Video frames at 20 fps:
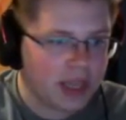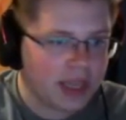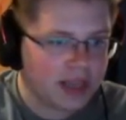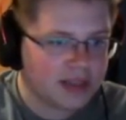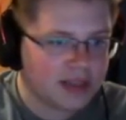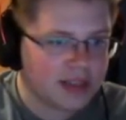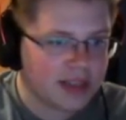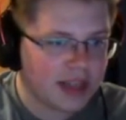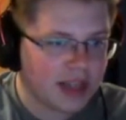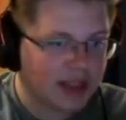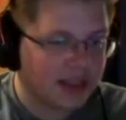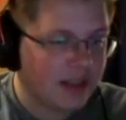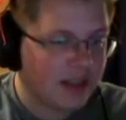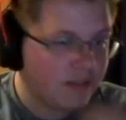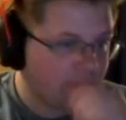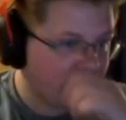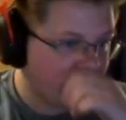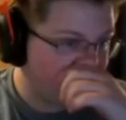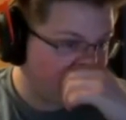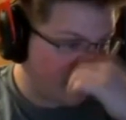get to that
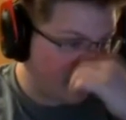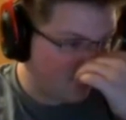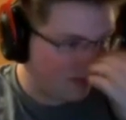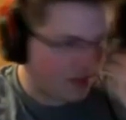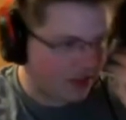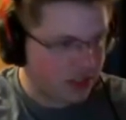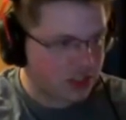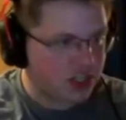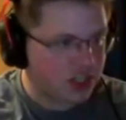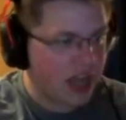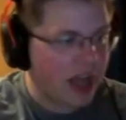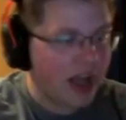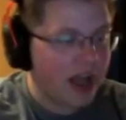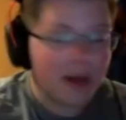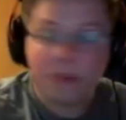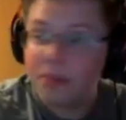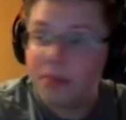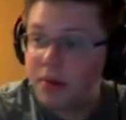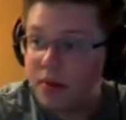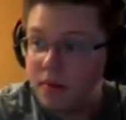level 11
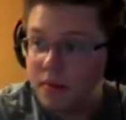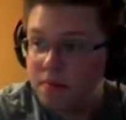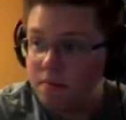job